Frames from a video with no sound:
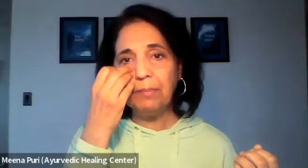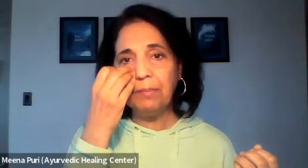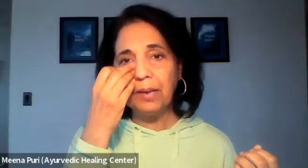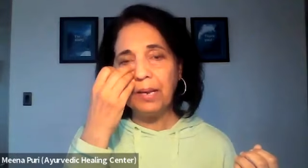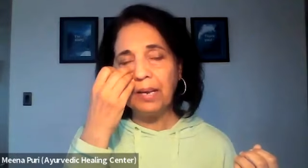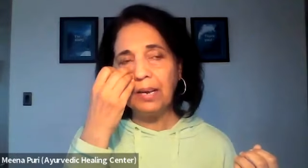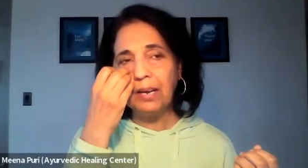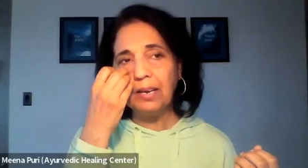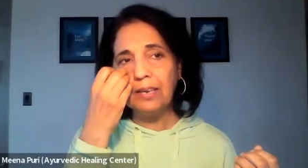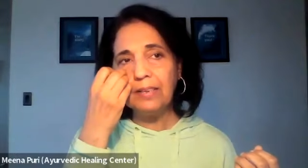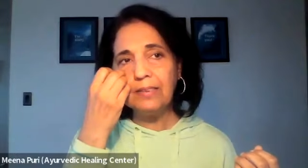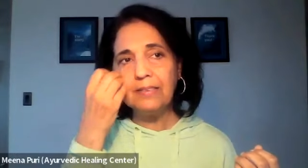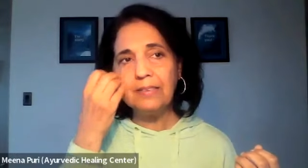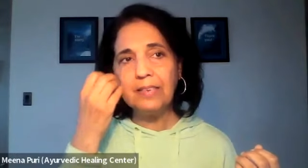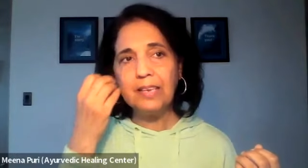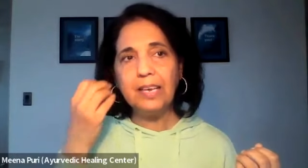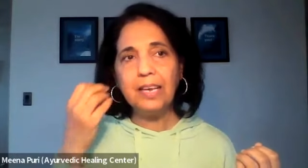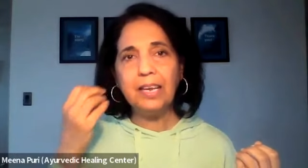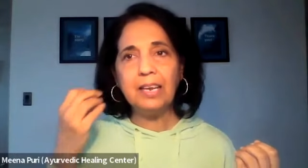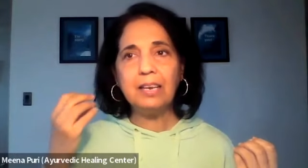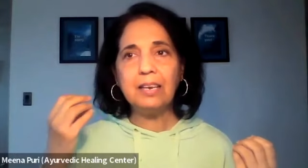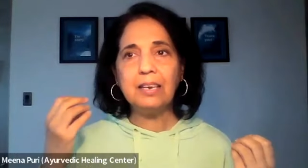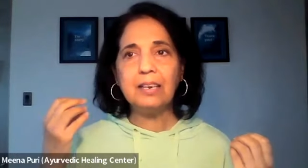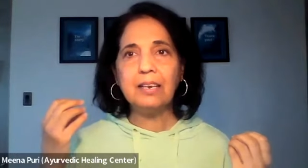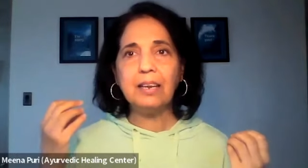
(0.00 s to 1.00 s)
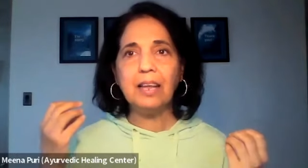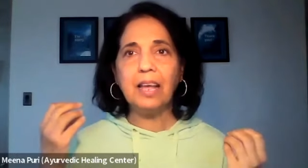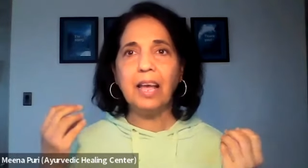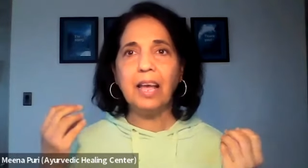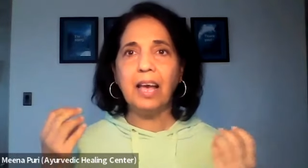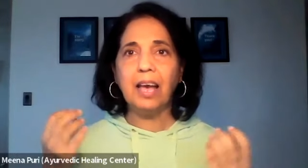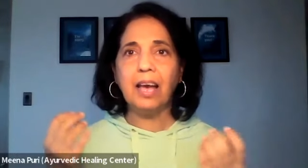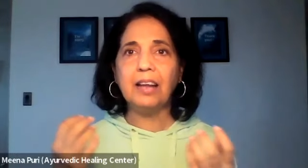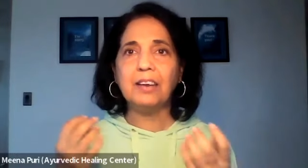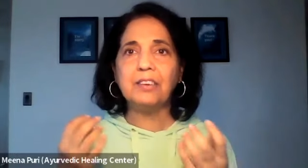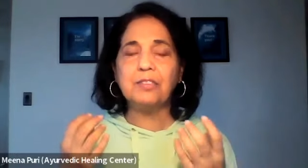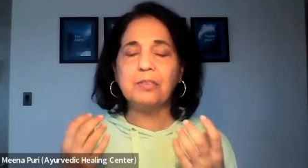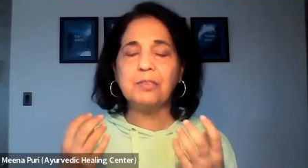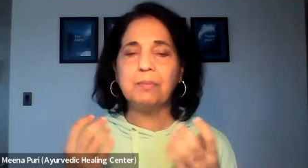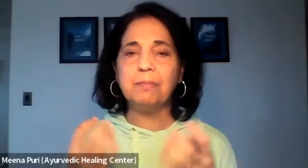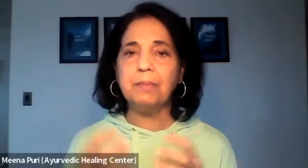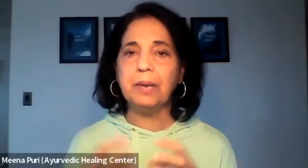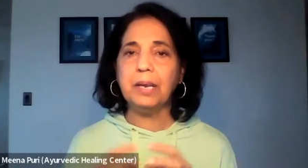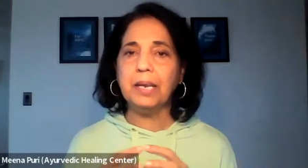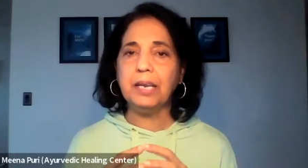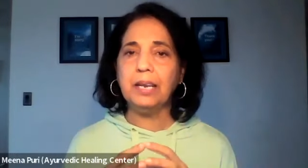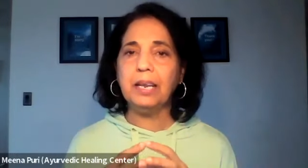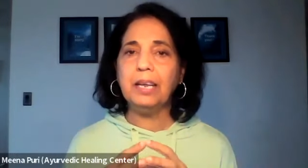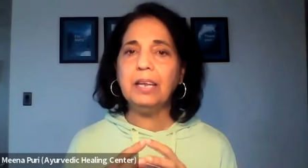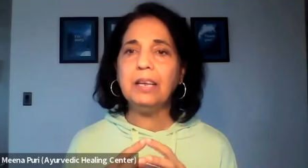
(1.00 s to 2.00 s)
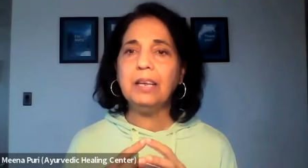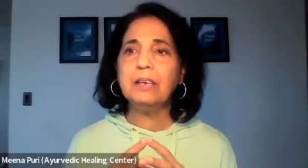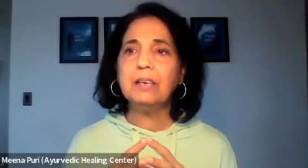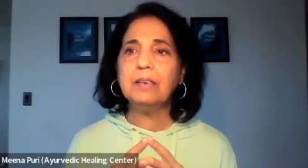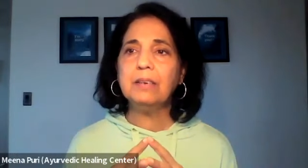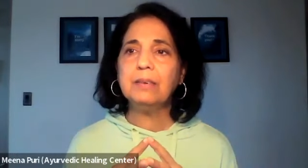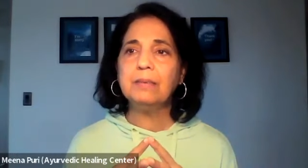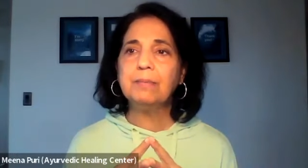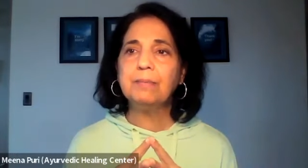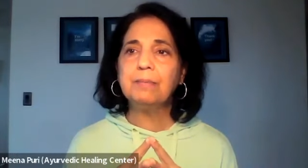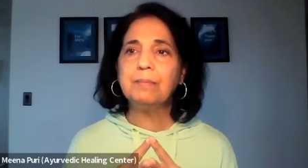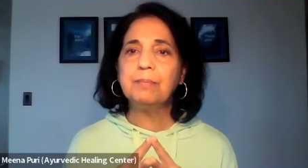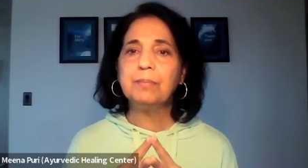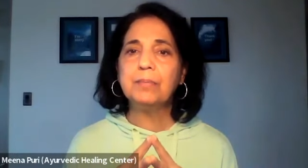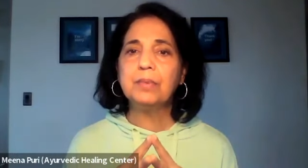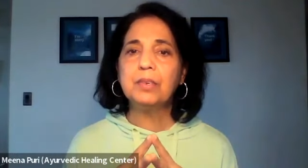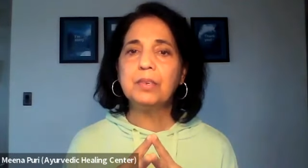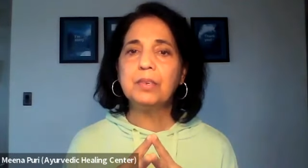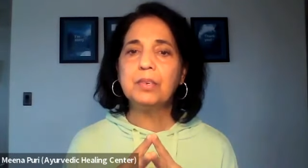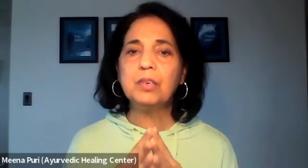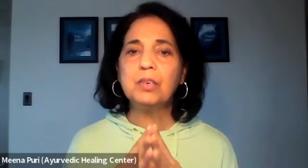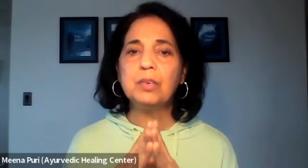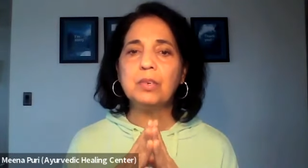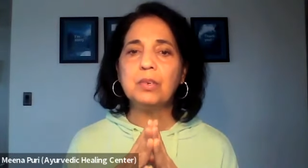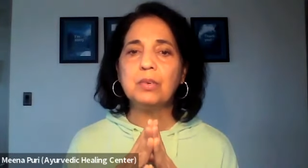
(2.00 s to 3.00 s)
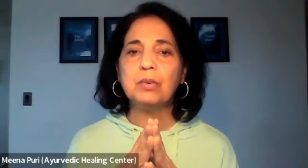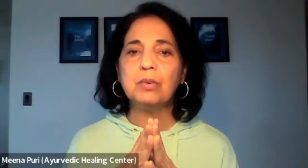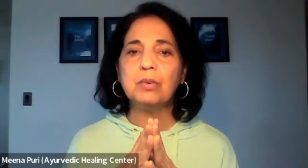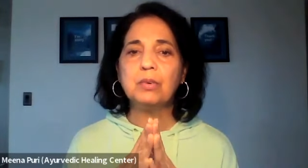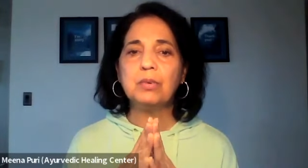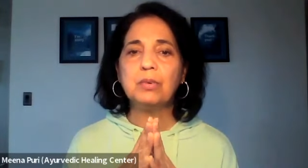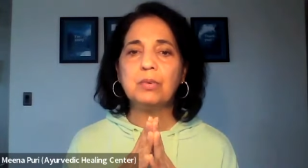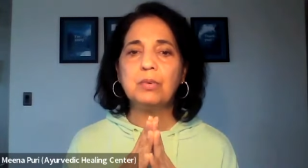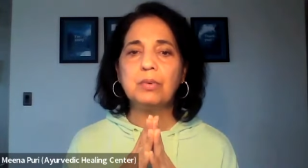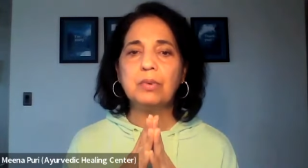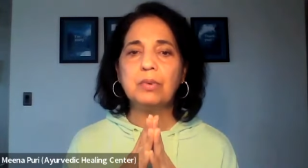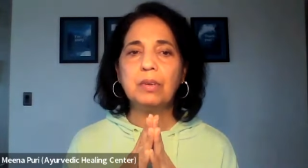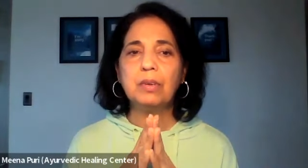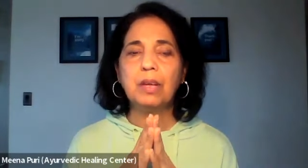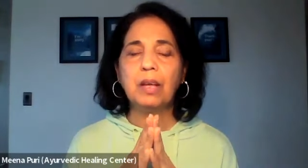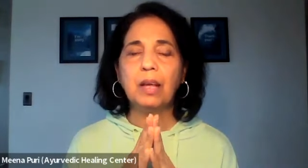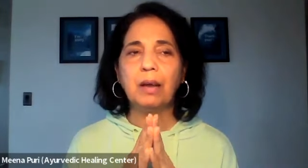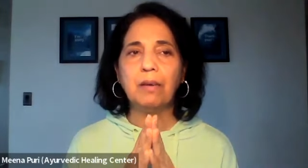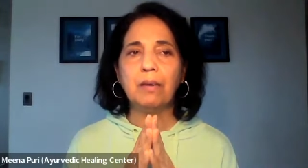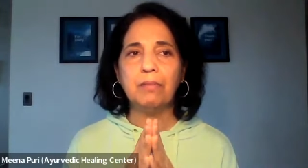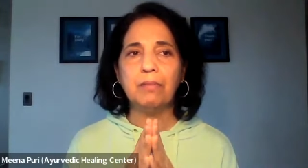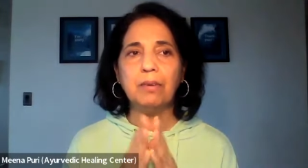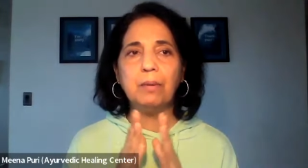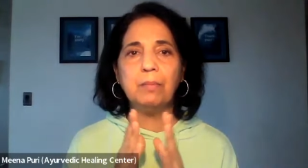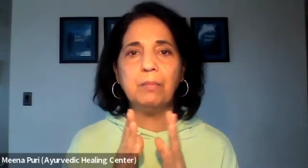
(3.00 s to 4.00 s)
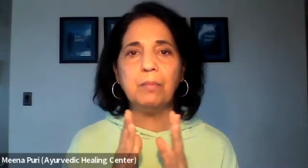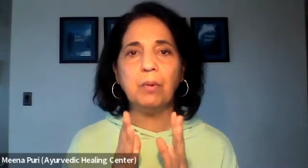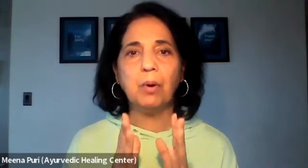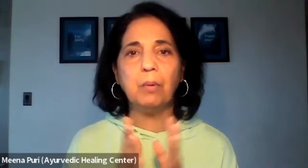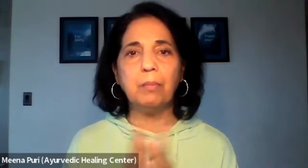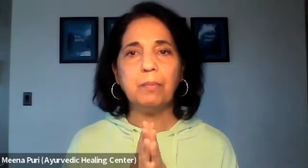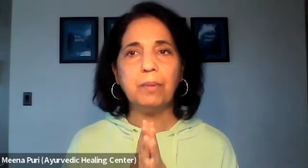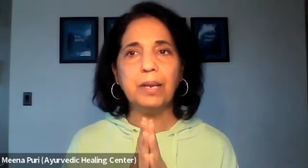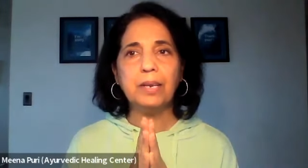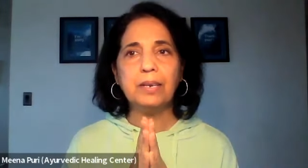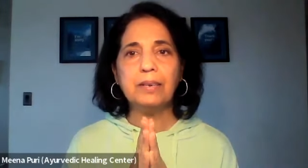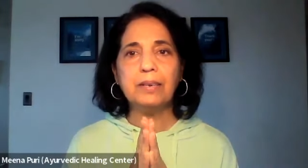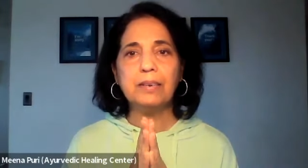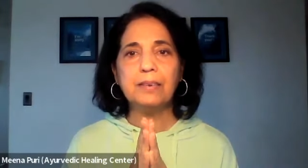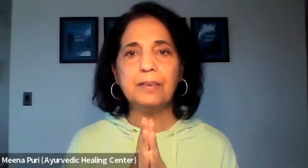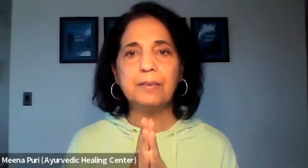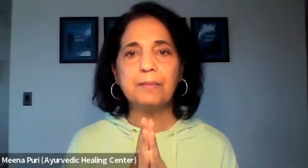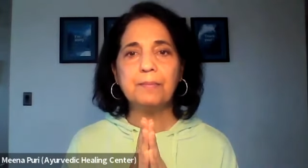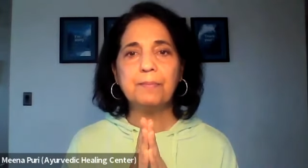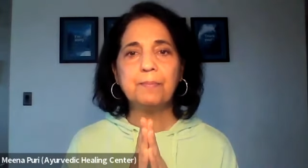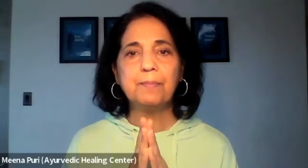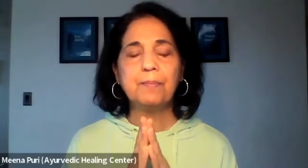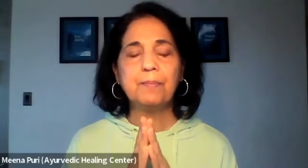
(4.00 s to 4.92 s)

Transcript: Because it adds meaning to every moment.